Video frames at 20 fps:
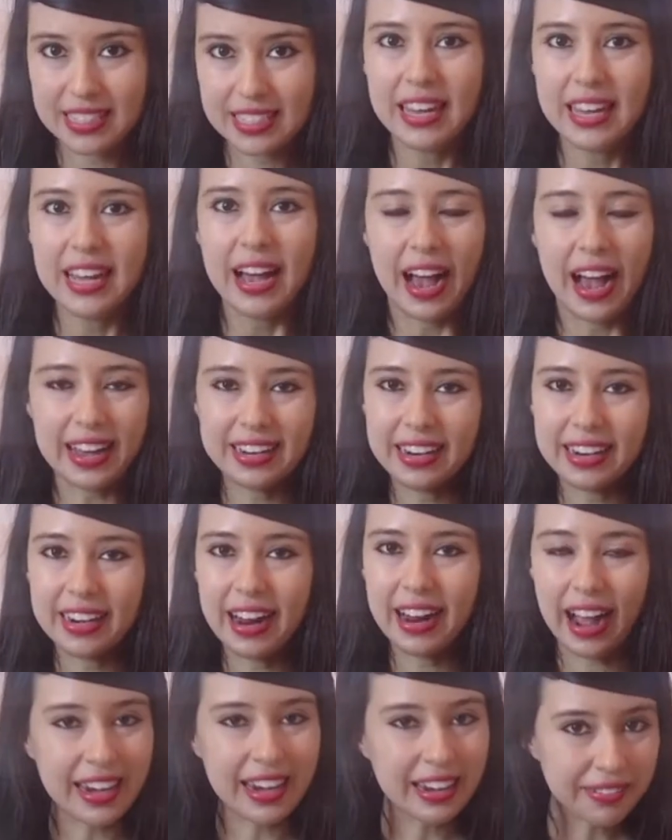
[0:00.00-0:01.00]
I can
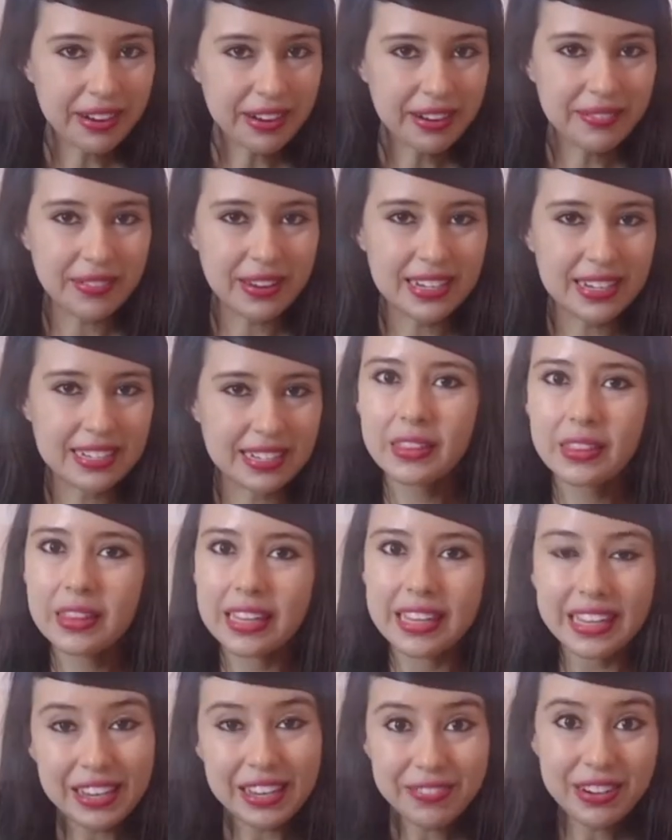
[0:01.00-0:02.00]
highly recommend them.
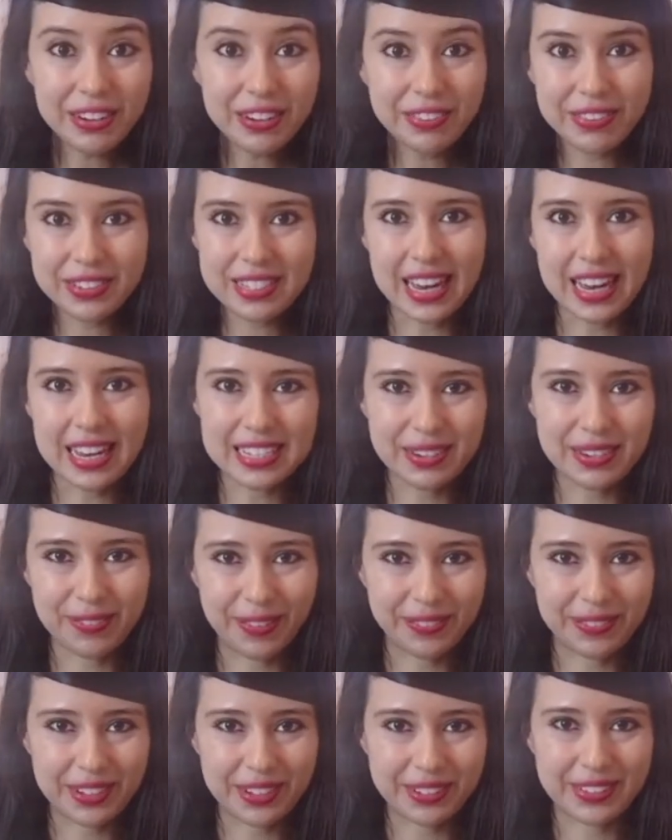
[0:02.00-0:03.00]
Even if it's nice and warm
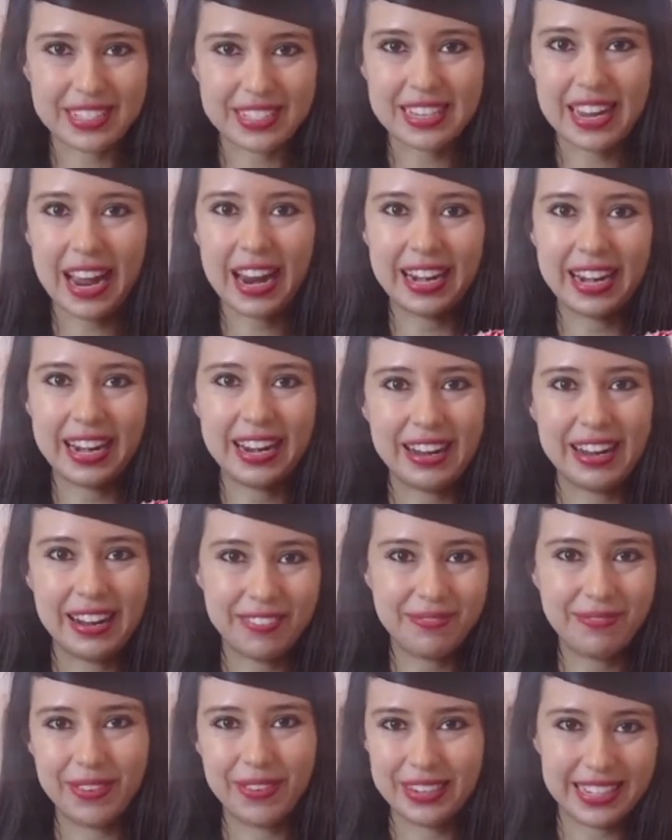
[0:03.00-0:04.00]
indoors, I love
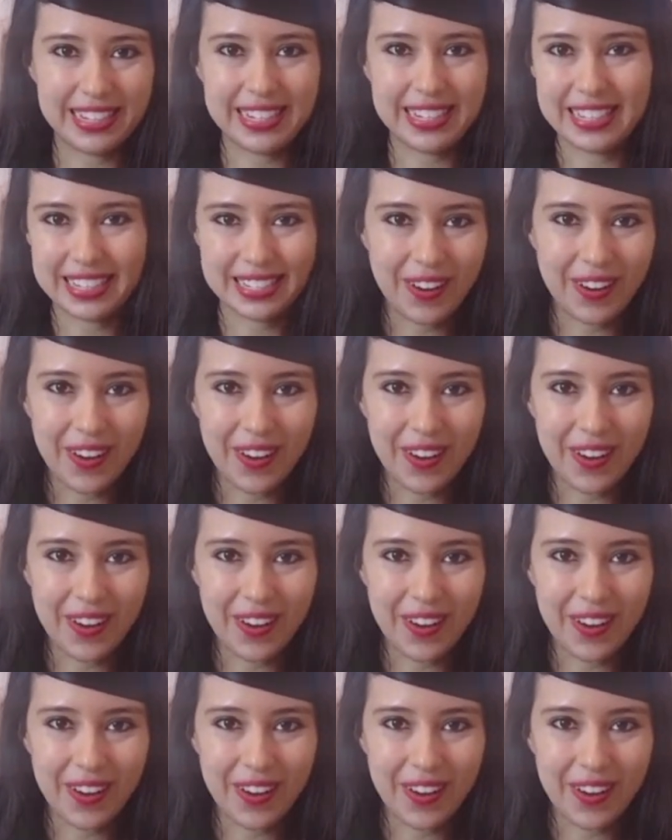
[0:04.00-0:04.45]
putting these on.